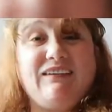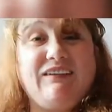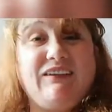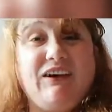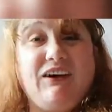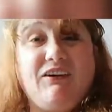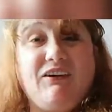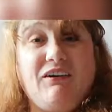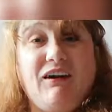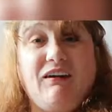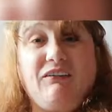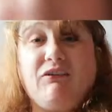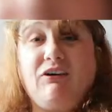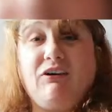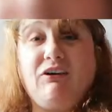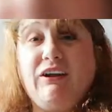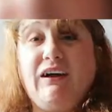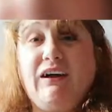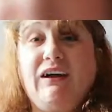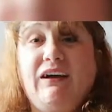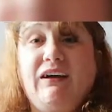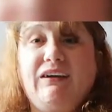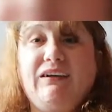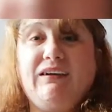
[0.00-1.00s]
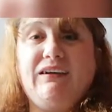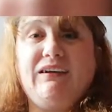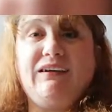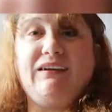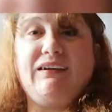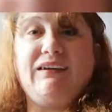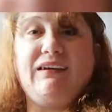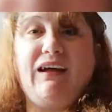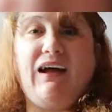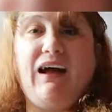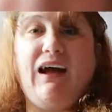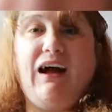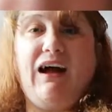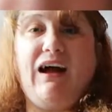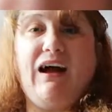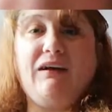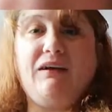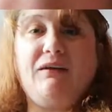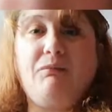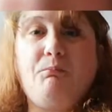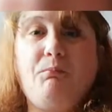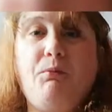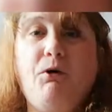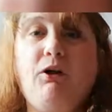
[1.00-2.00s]
So I'm going to
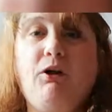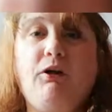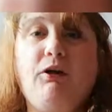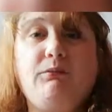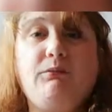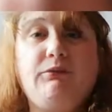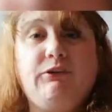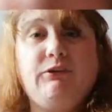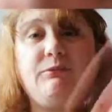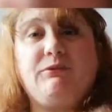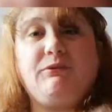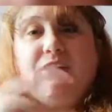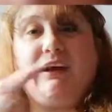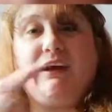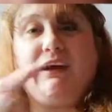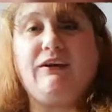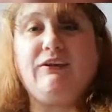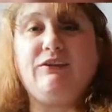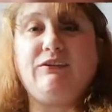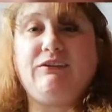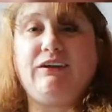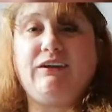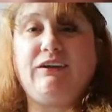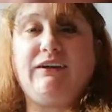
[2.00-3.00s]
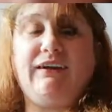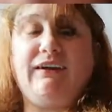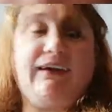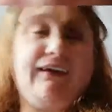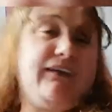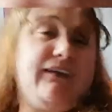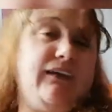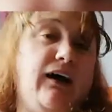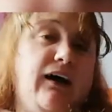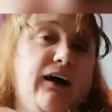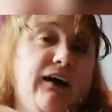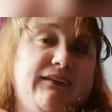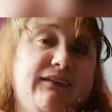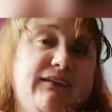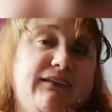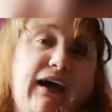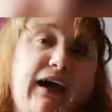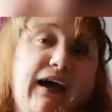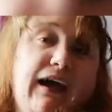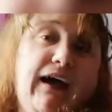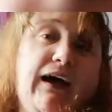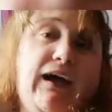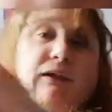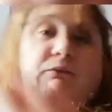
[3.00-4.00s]
pull up some Shadowhunter TikToks
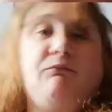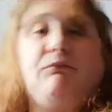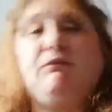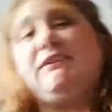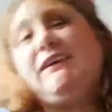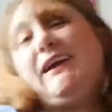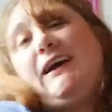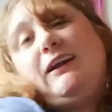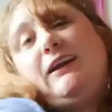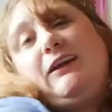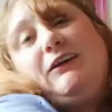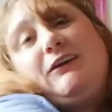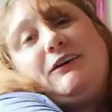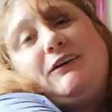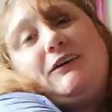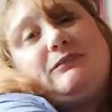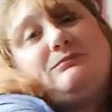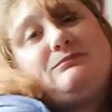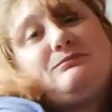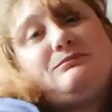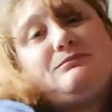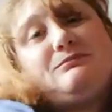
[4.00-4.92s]
and we'll take a look.